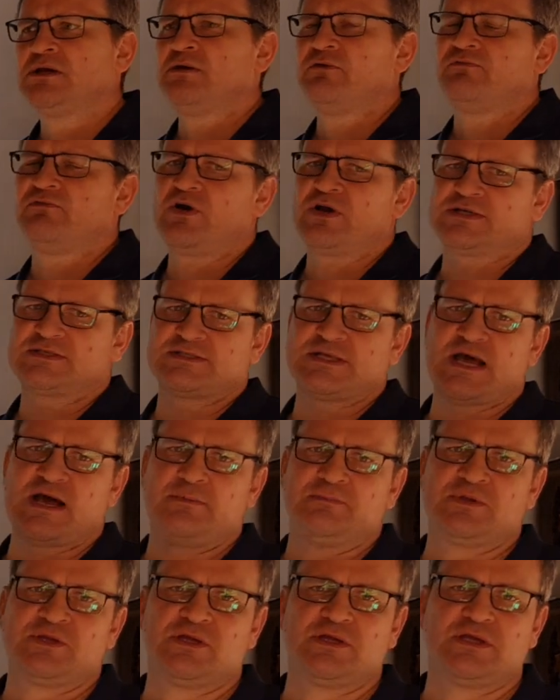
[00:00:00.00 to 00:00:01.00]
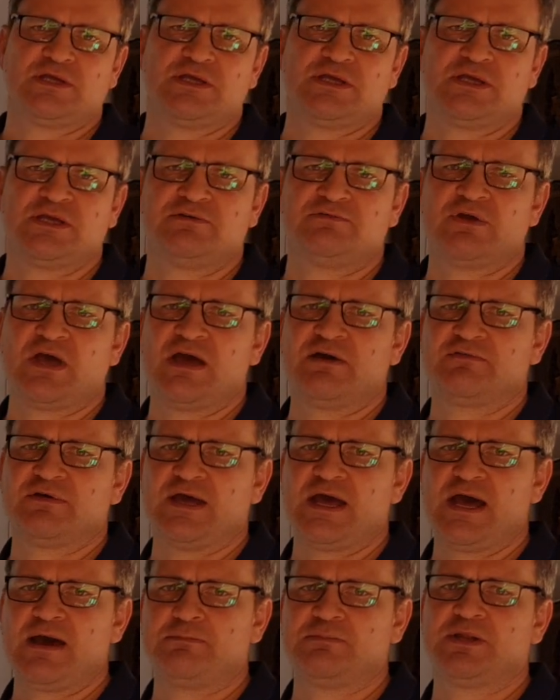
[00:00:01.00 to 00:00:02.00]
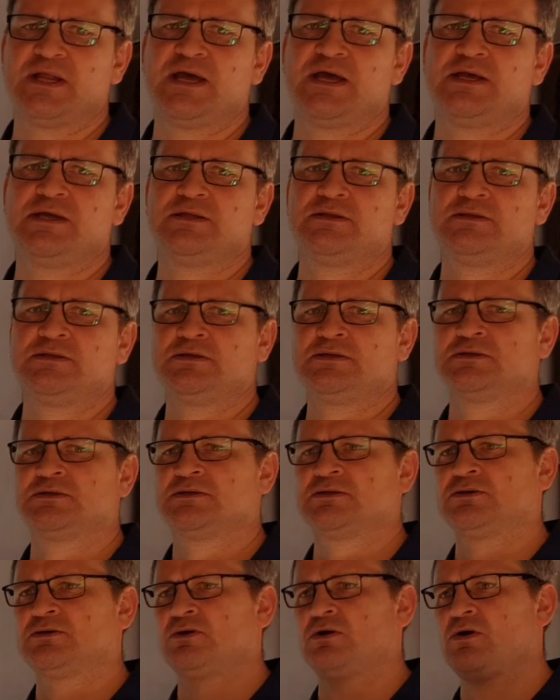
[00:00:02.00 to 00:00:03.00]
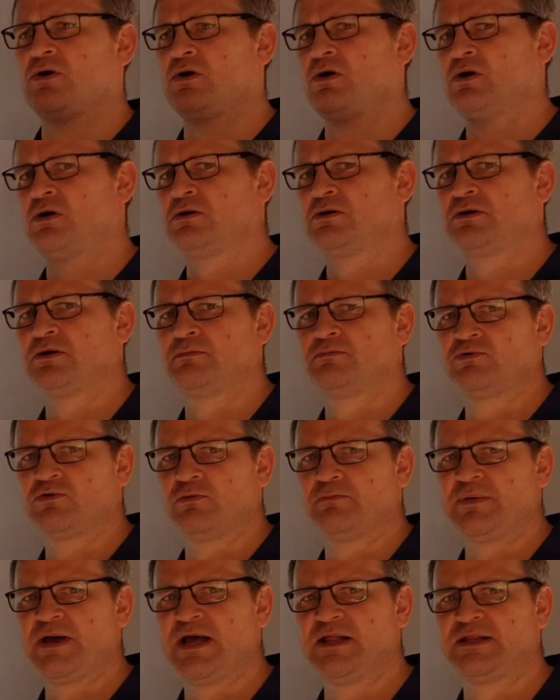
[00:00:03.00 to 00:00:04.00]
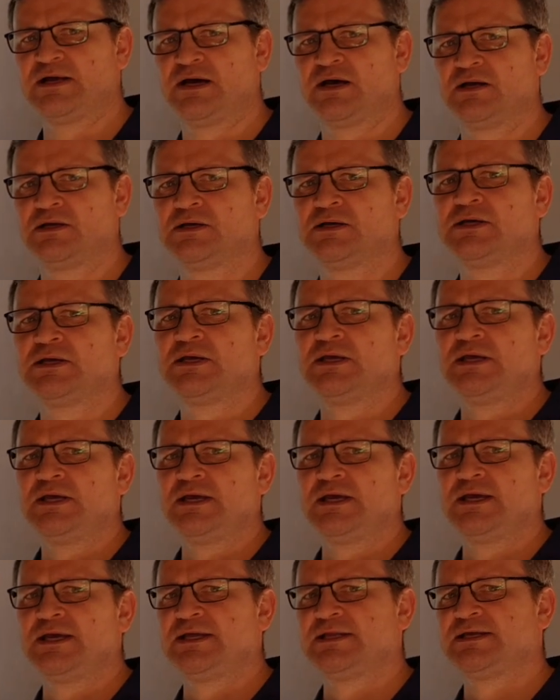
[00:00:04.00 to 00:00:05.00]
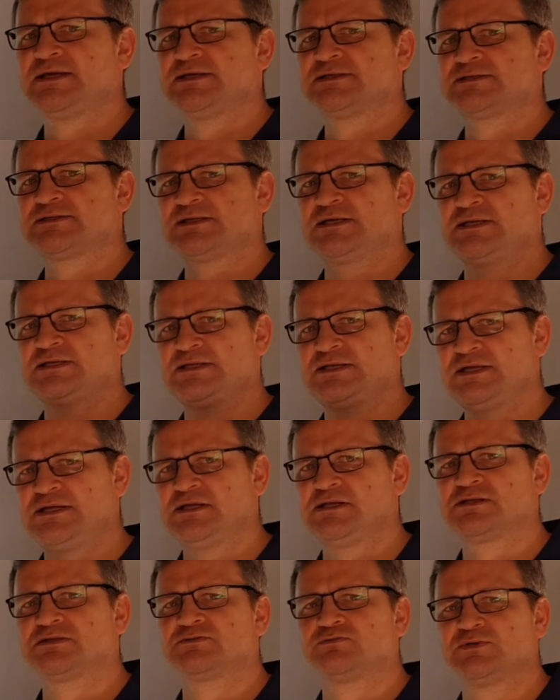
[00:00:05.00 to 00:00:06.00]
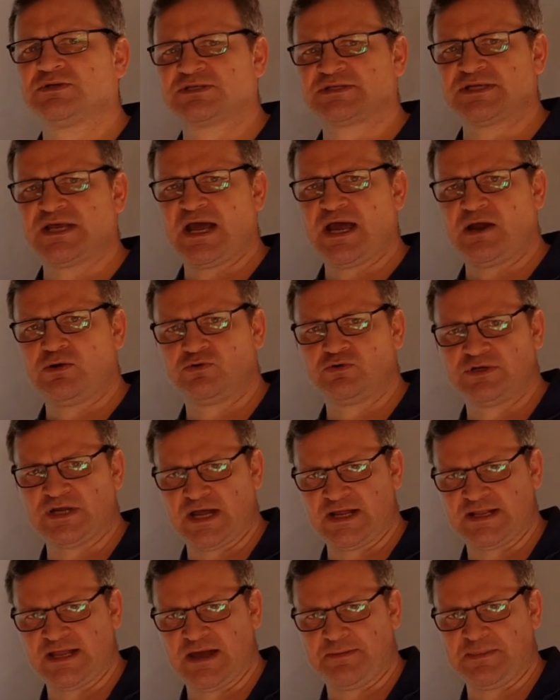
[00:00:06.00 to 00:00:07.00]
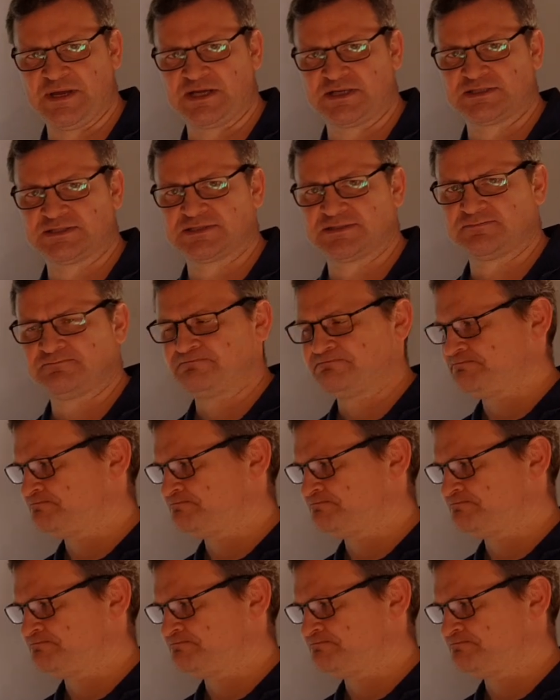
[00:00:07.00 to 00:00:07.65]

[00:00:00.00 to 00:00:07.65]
For example, if you have an airplane or a propeller, it deals with aerodynamics.